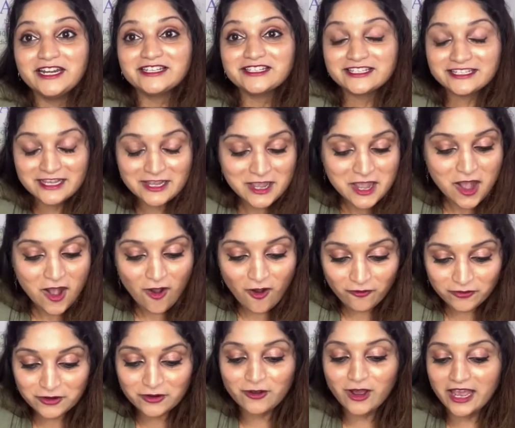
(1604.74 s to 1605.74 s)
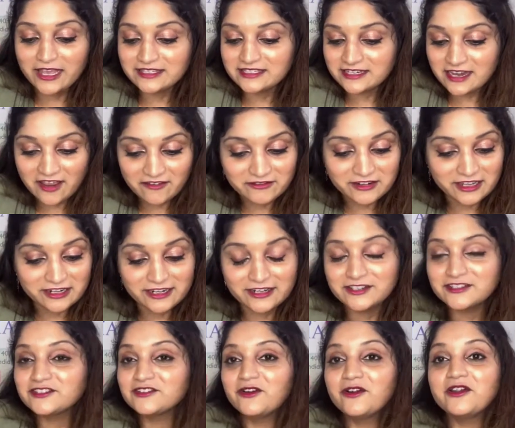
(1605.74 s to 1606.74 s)
minutes of you guys have done
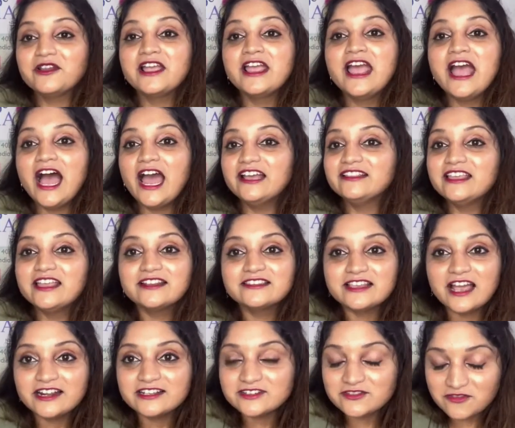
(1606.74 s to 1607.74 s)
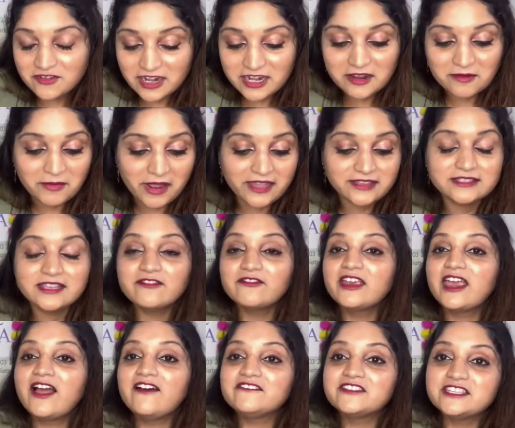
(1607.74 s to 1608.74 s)
it. So I think that's really
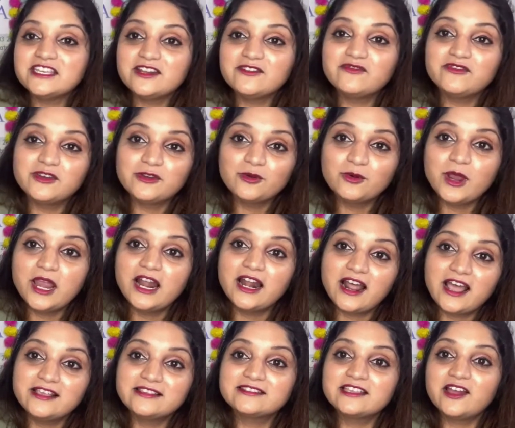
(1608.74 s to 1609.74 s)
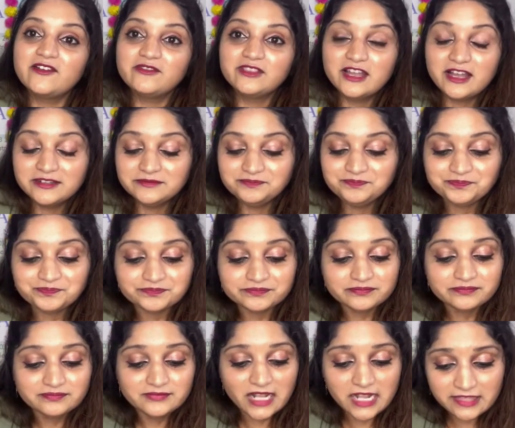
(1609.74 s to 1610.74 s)
amazing. We have seen few airlines have done
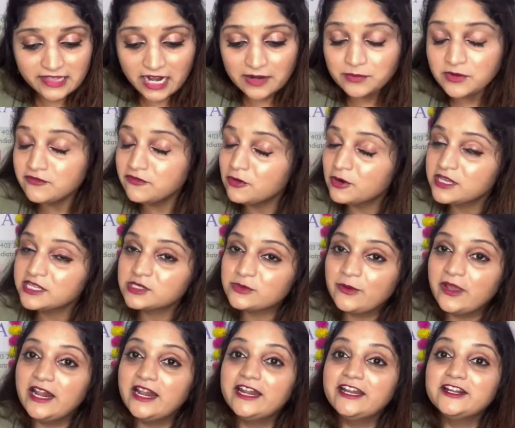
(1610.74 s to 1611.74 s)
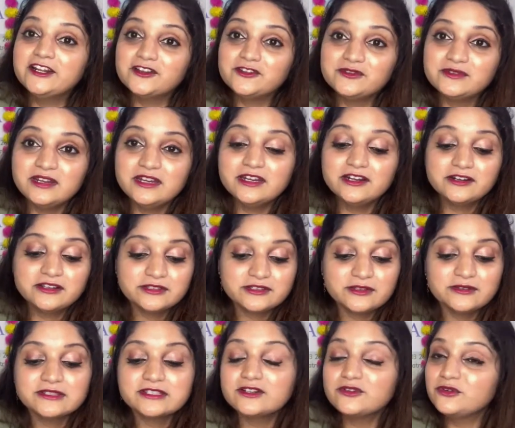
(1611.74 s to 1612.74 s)
that before as well, and it is
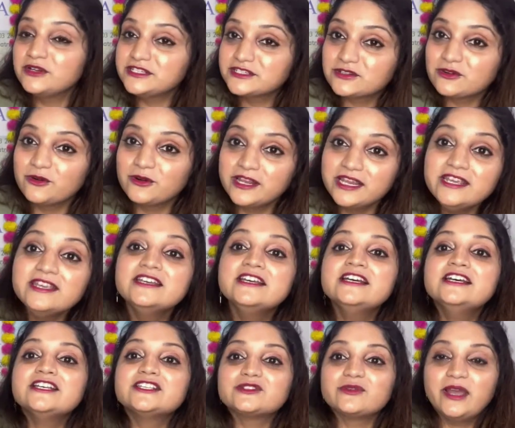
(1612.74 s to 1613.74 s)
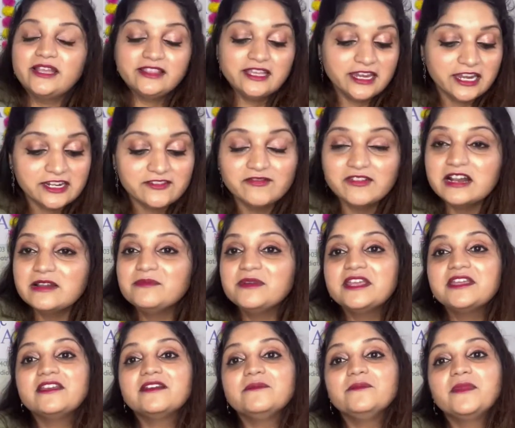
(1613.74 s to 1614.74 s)
introducing slowly. So I think it will
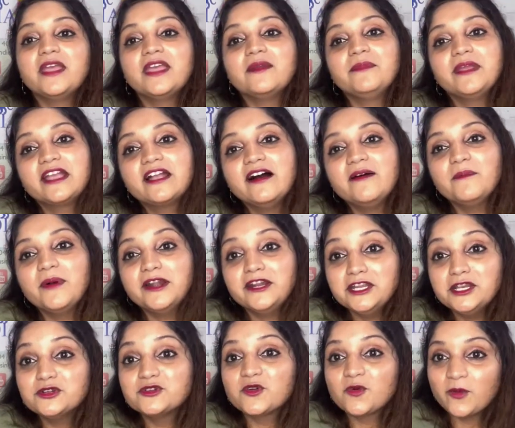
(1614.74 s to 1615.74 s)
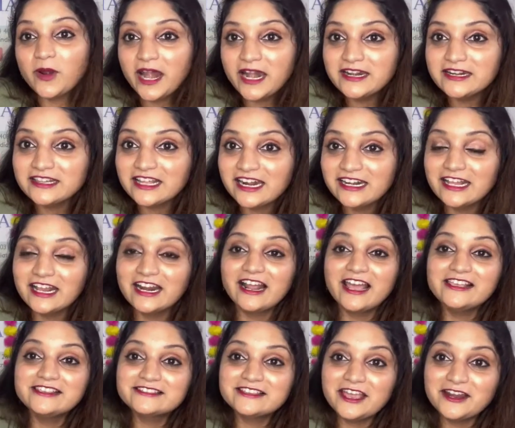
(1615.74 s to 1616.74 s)
may become a new trend that
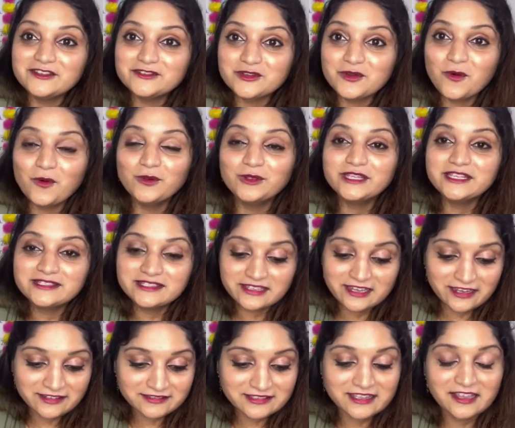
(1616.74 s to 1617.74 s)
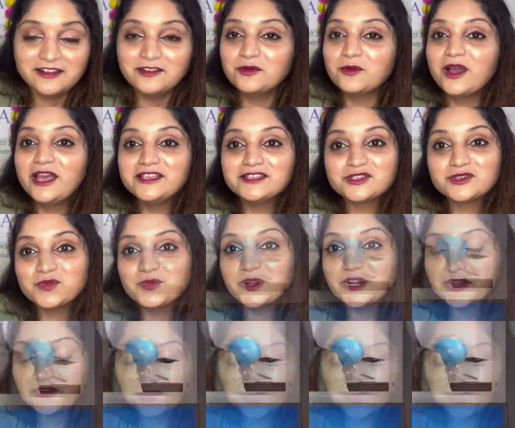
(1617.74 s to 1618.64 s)
airline sends you all these kits and you guys do